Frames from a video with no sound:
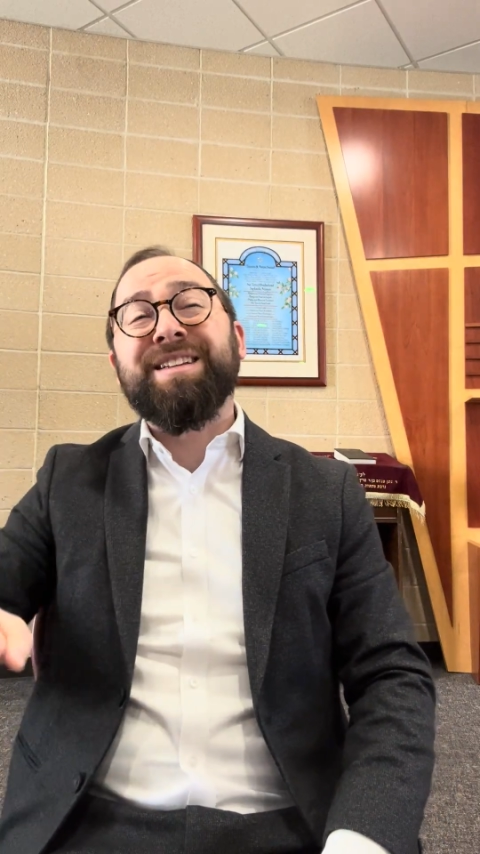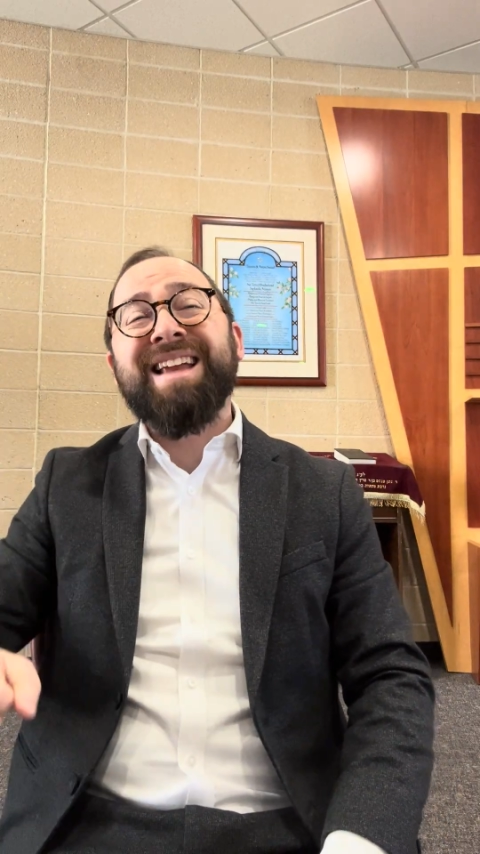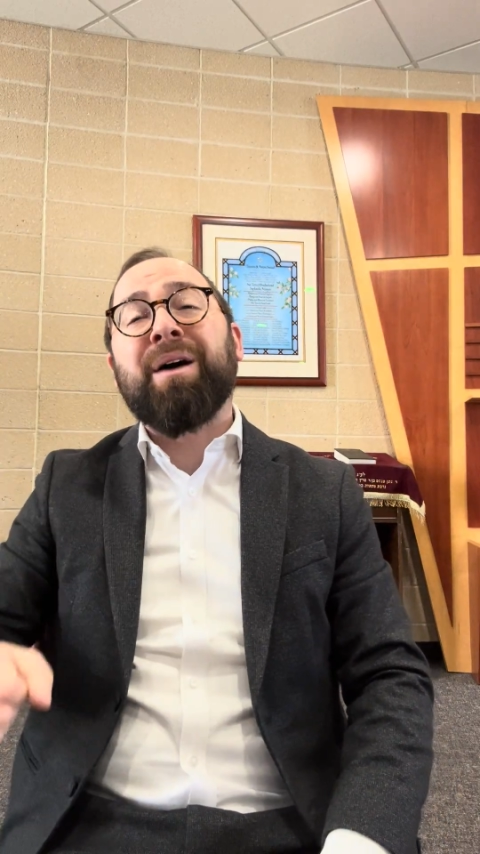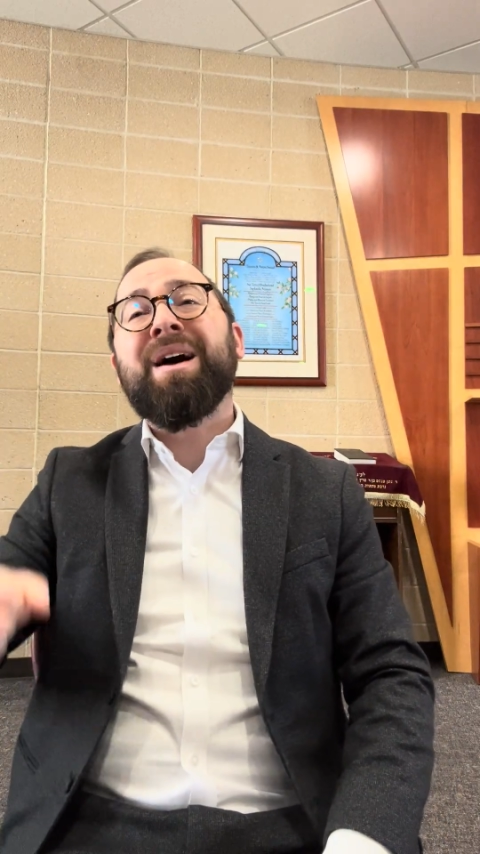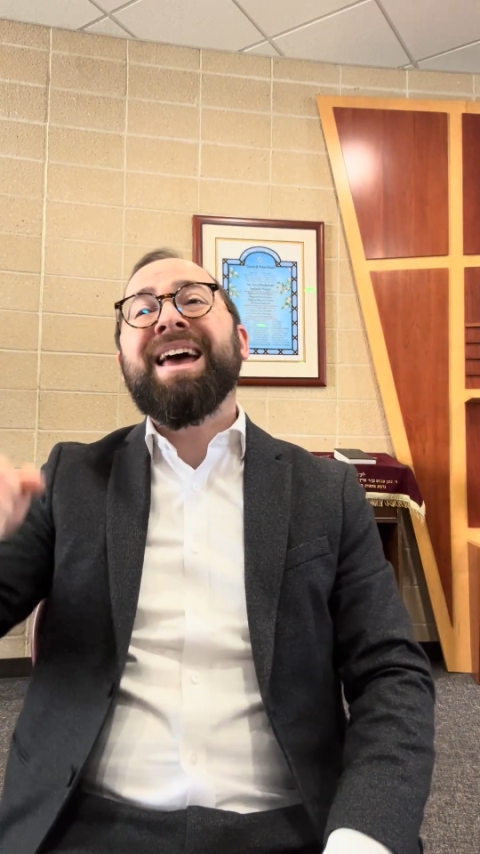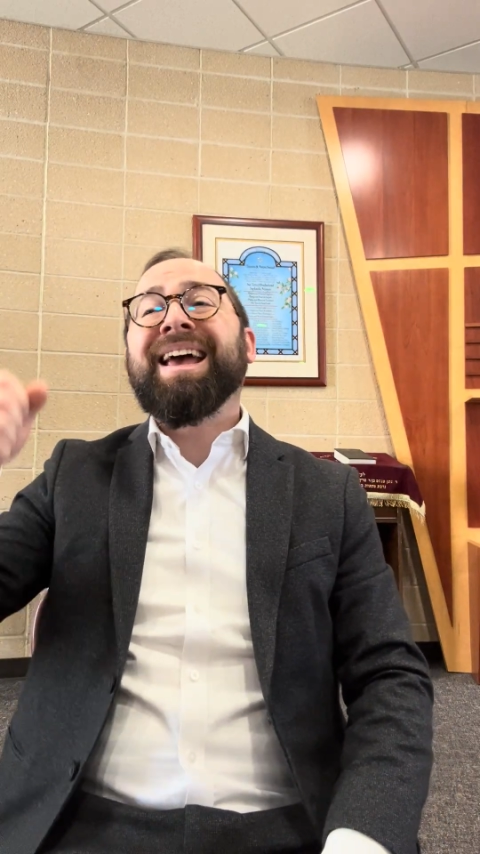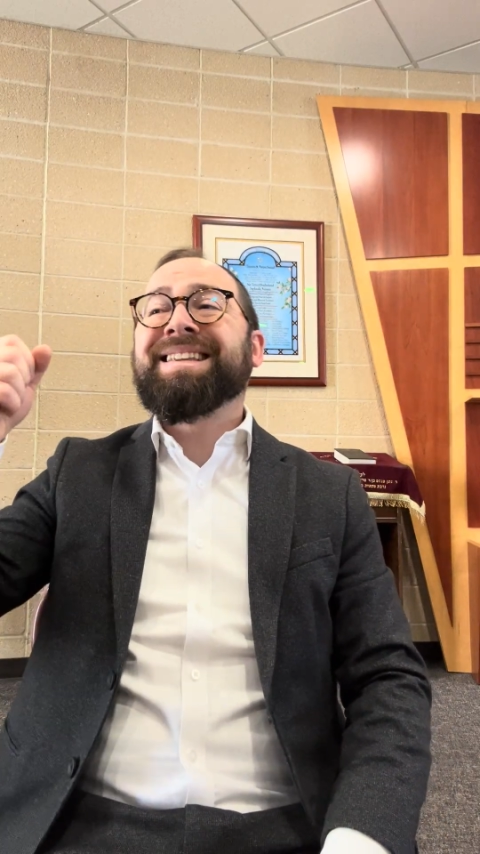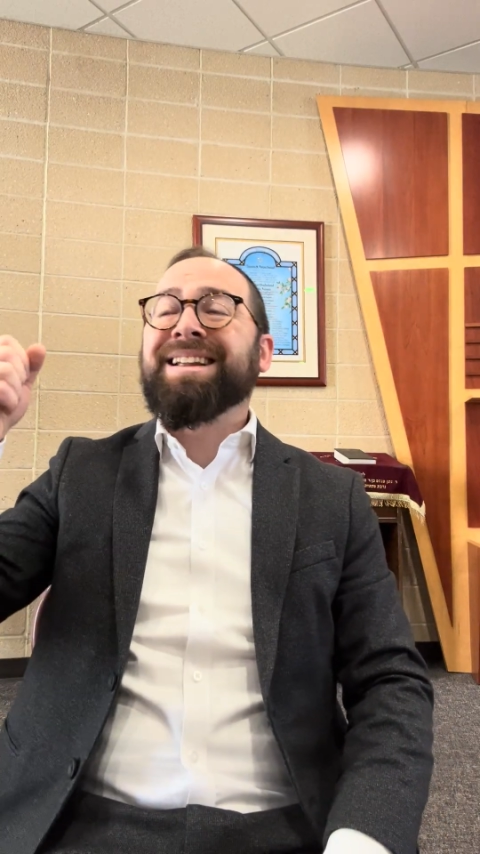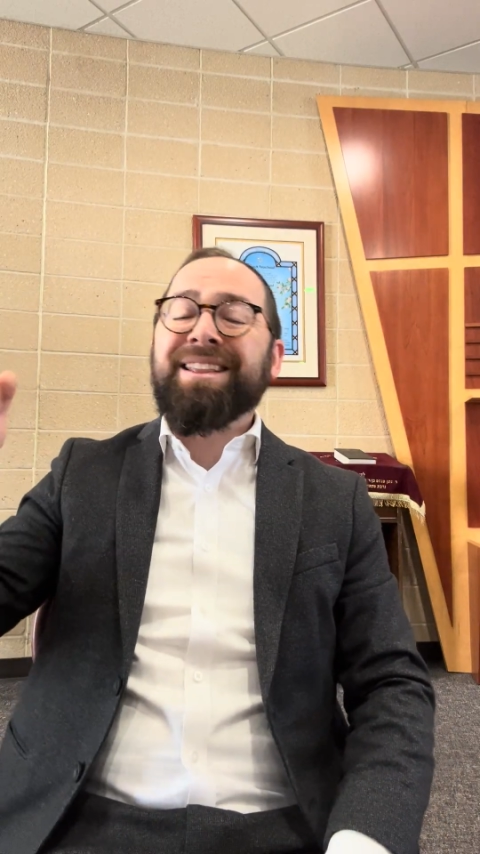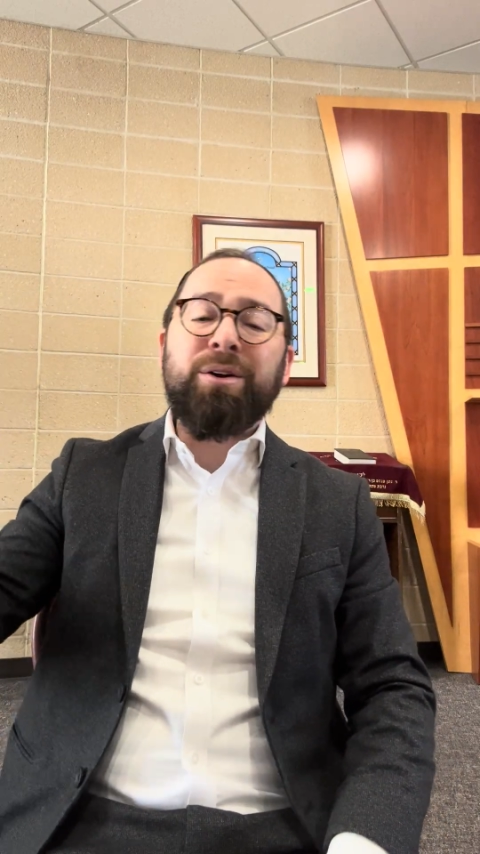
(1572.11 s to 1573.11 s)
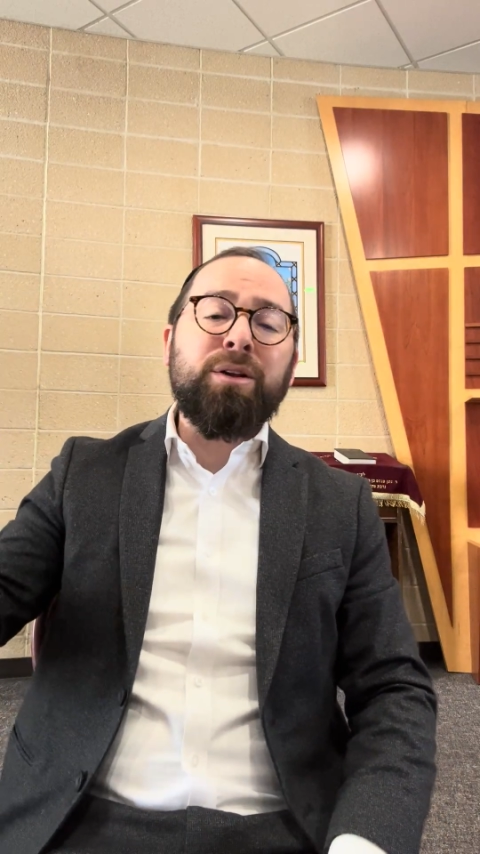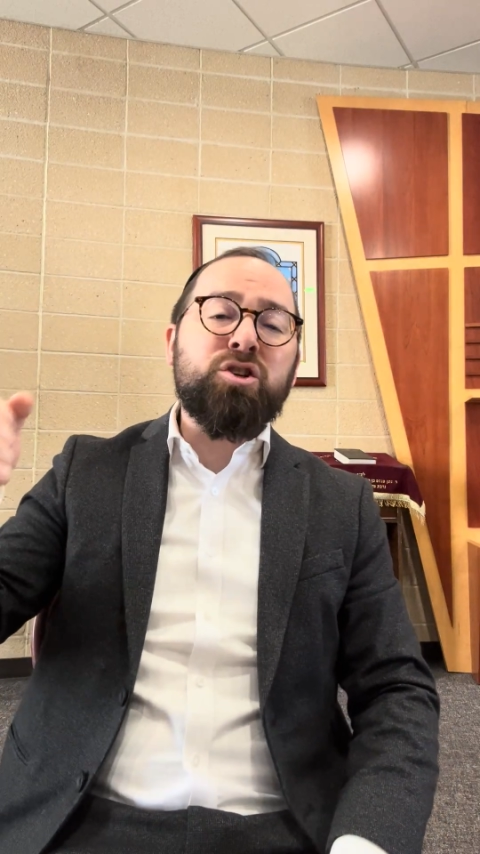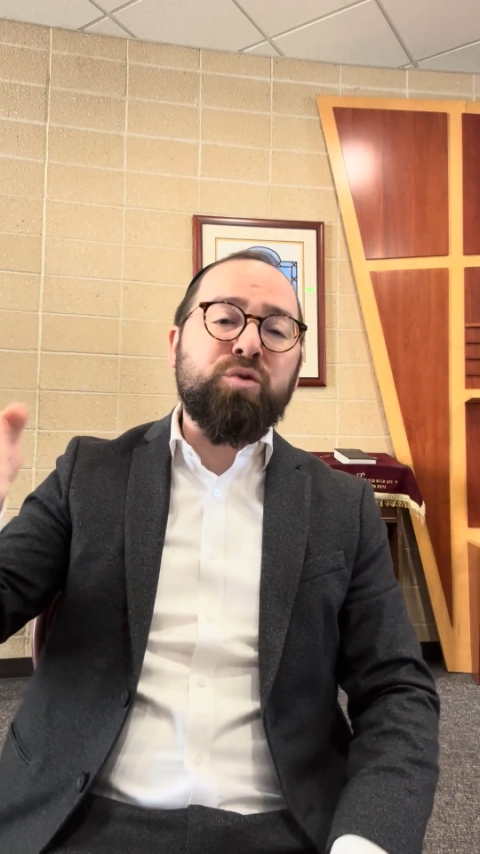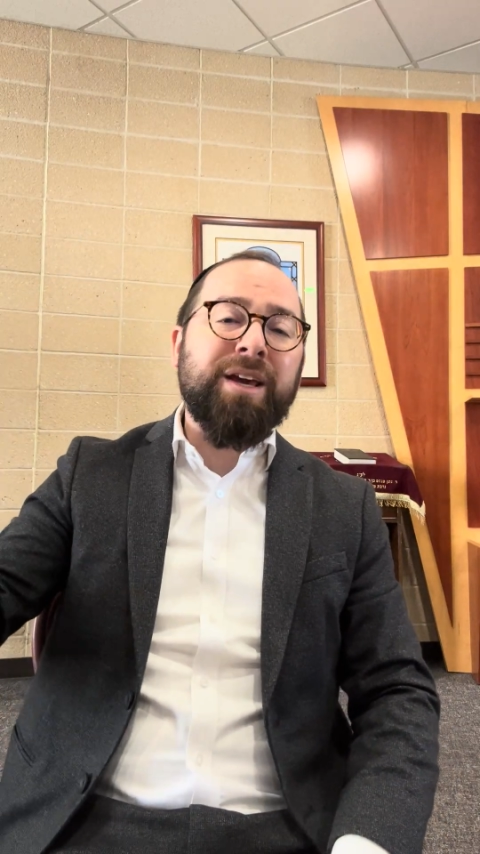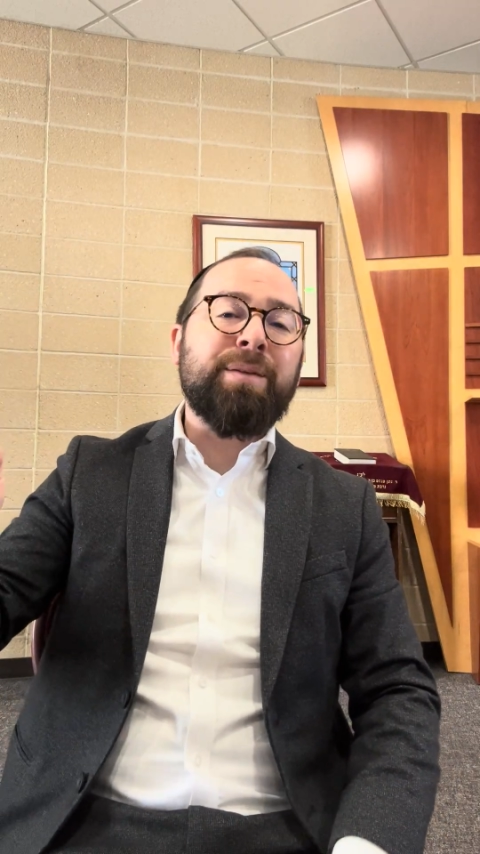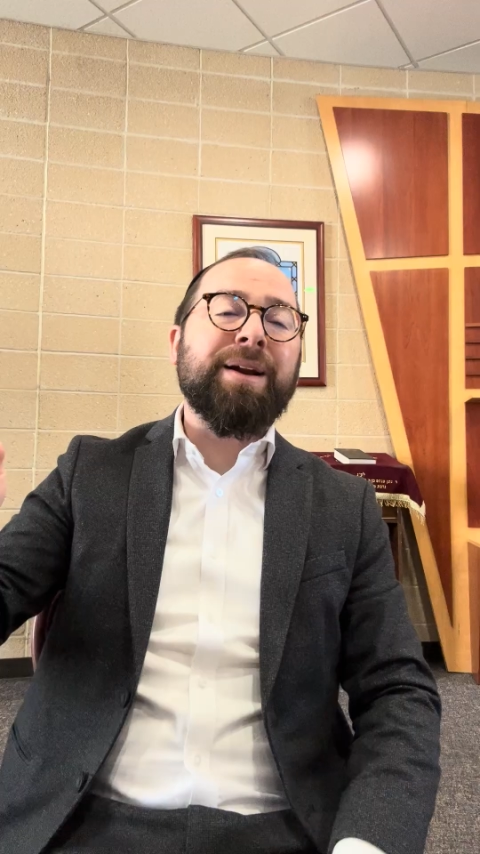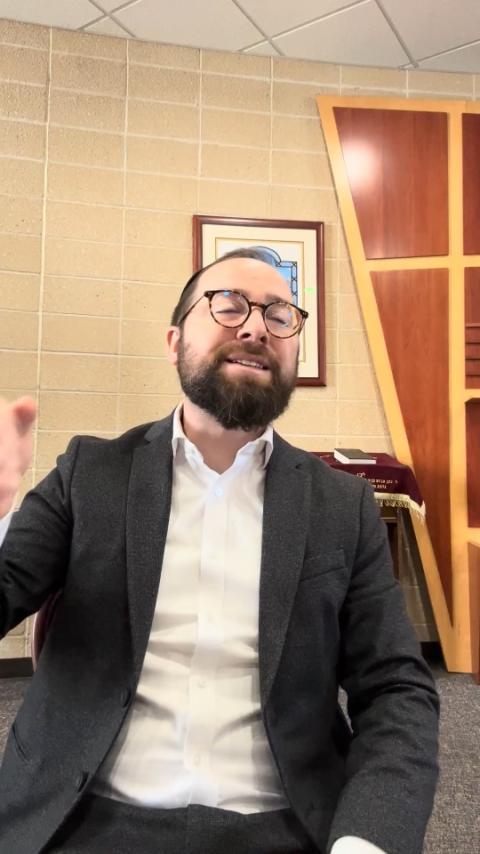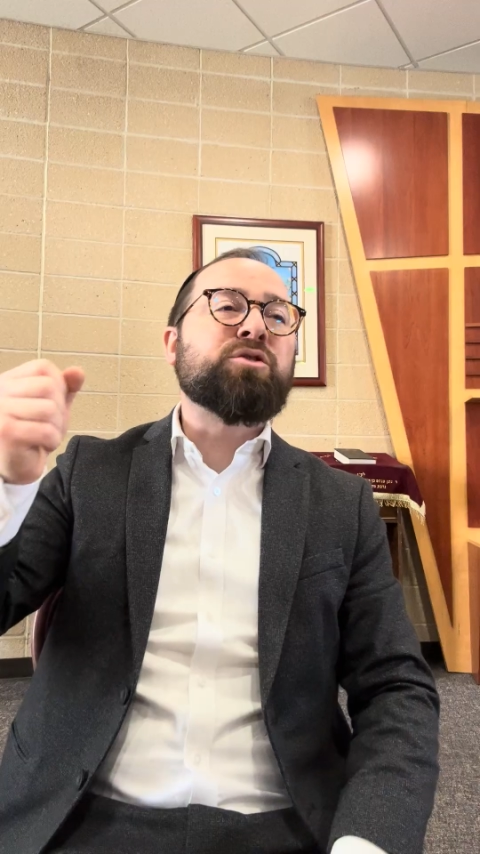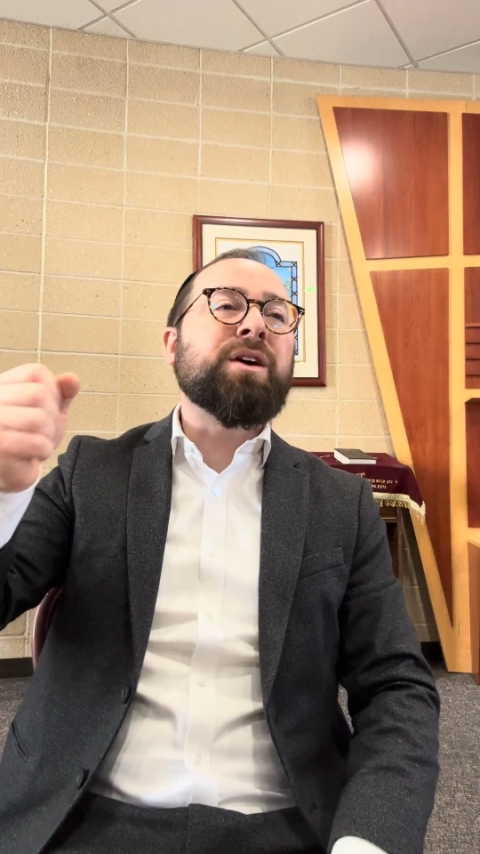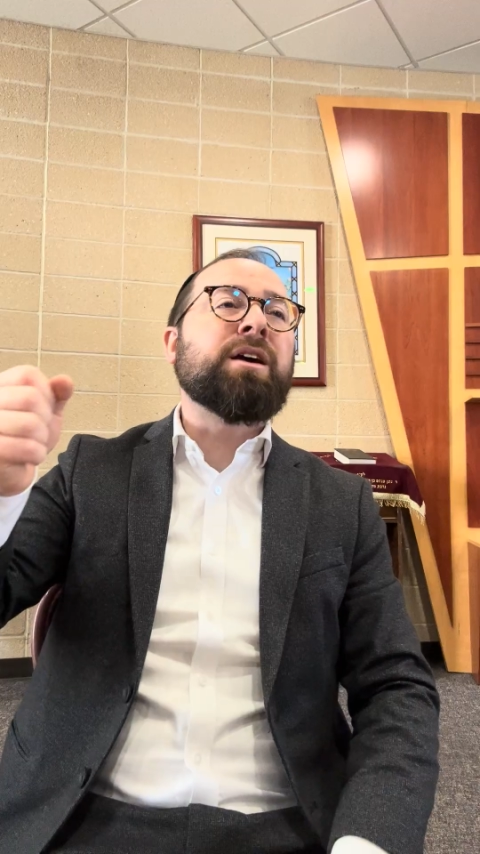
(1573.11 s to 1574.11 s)
Now, it's a little tricky, but it's
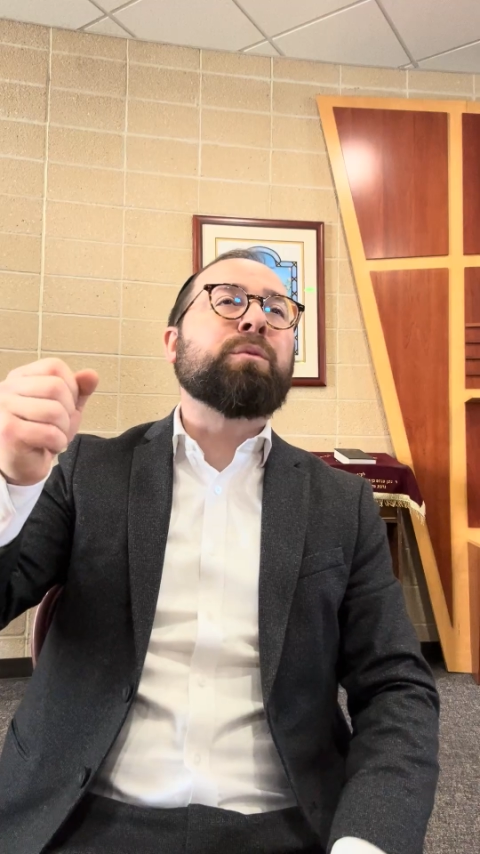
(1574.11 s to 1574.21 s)
tricky.